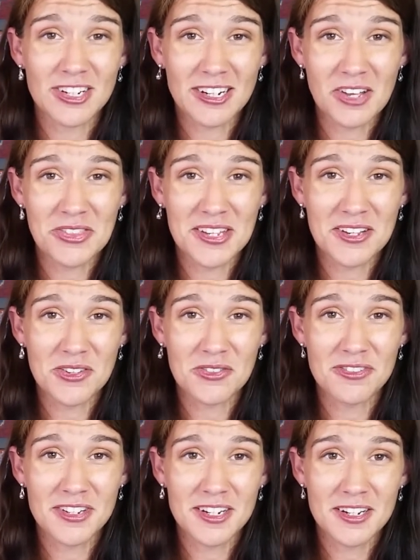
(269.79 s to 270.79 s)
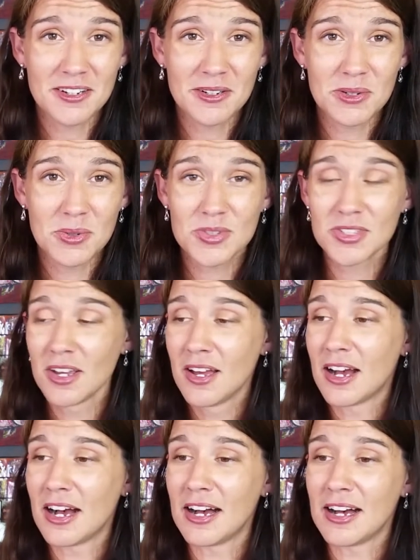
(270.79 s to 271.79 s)
Check out the other videos,
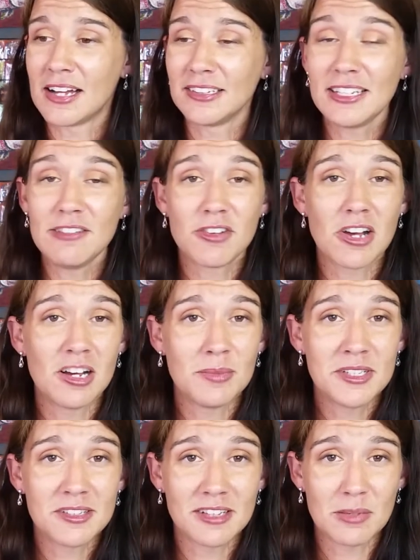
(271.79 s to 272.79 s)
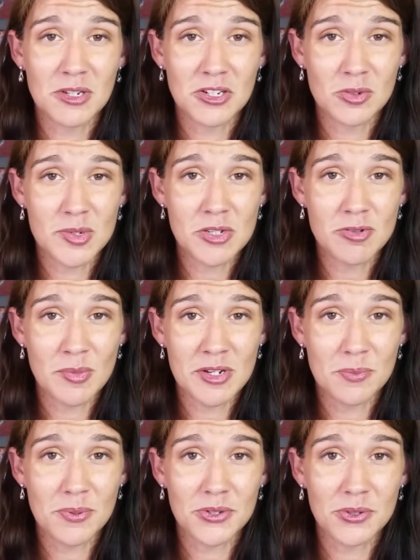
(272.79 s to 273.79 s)
uh, leave comments, let me know what you want
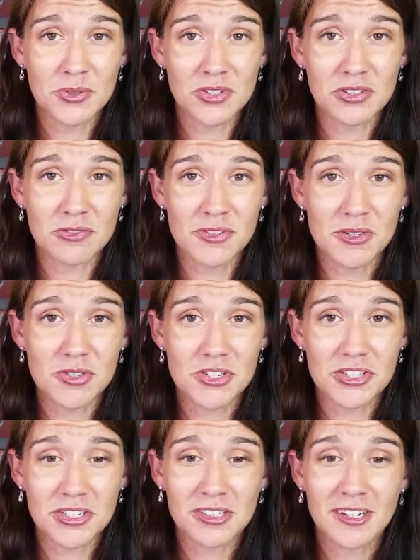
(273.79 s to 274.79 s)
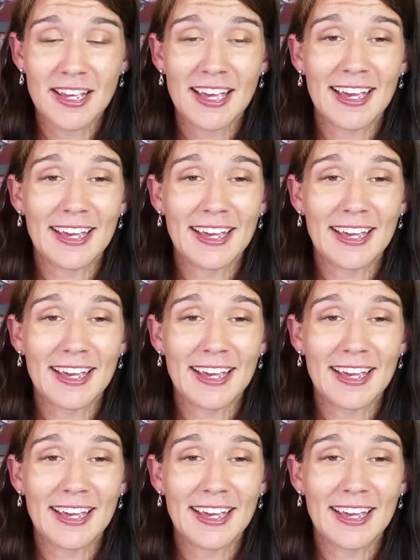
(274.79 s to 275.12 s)
me to produce in the future,